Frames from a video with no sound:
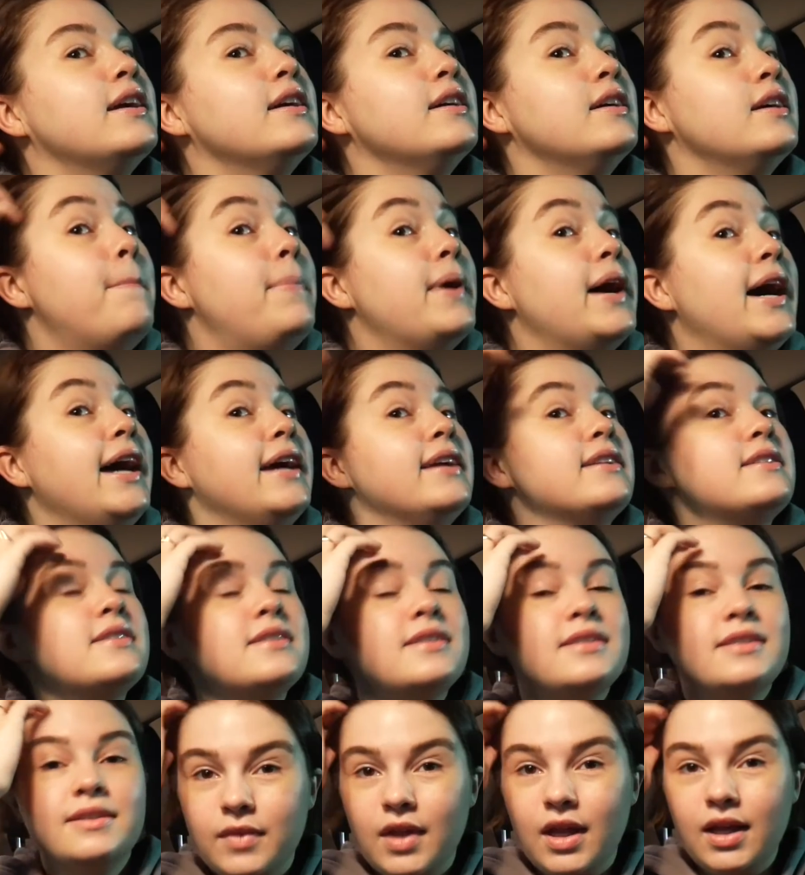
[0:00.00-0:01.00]

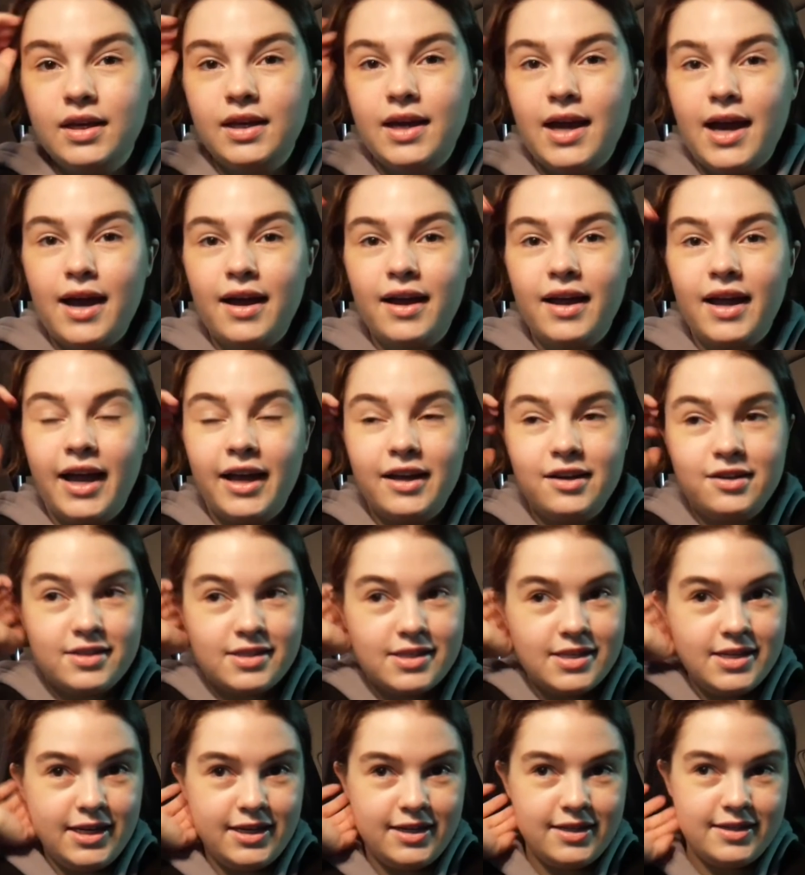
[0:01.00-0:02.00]
but yeah, I
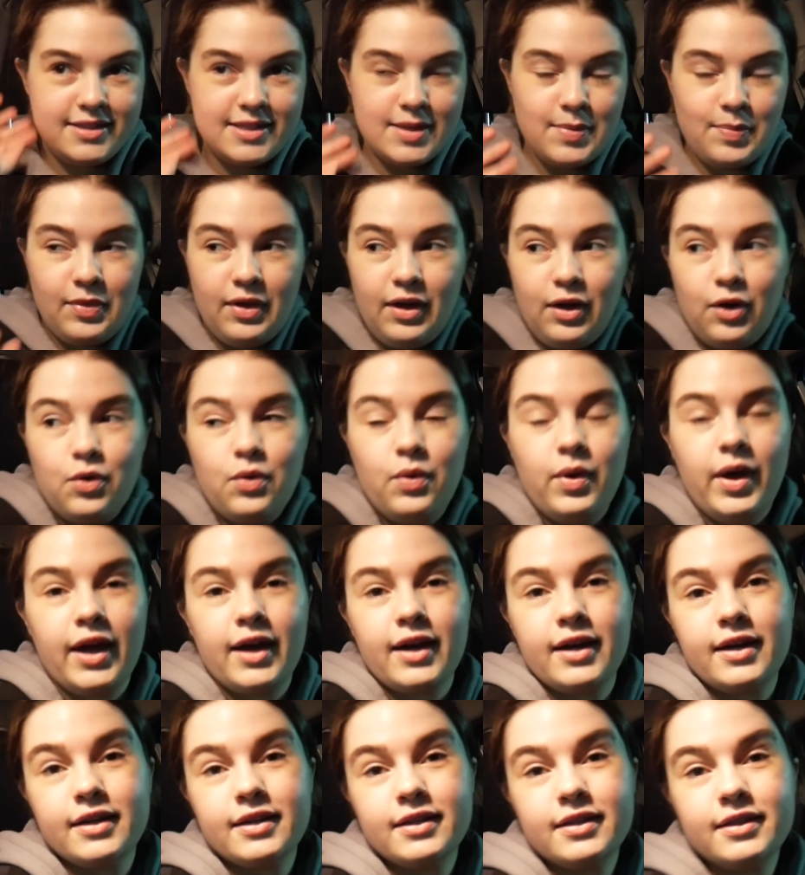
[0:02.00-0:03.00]
just needed something
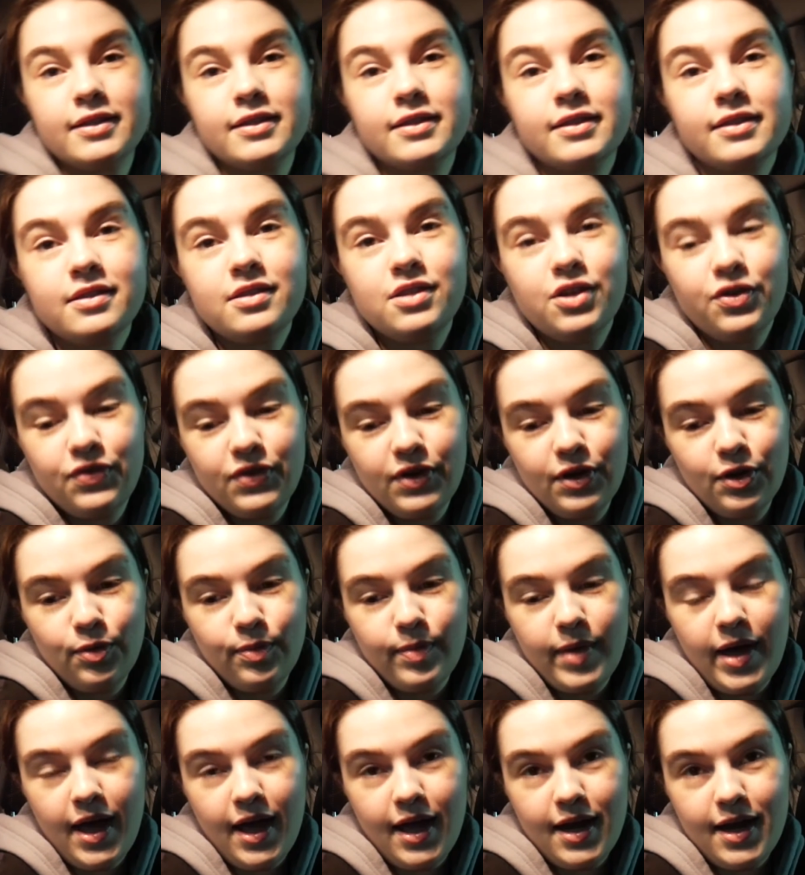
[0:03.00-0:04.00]
quick to
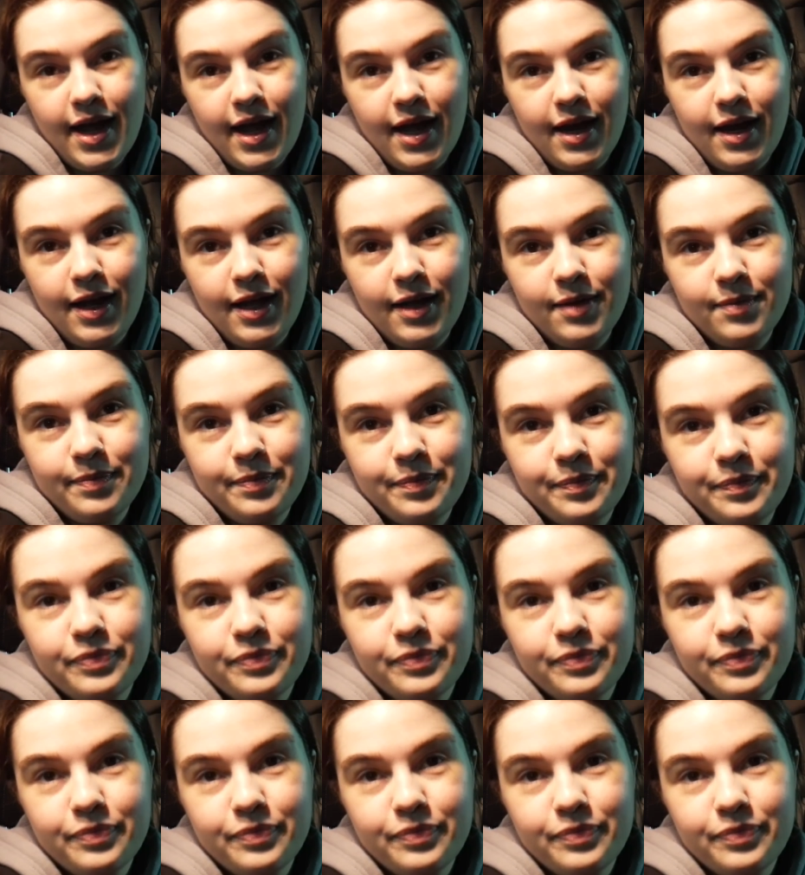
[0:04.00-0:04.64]
film and edit.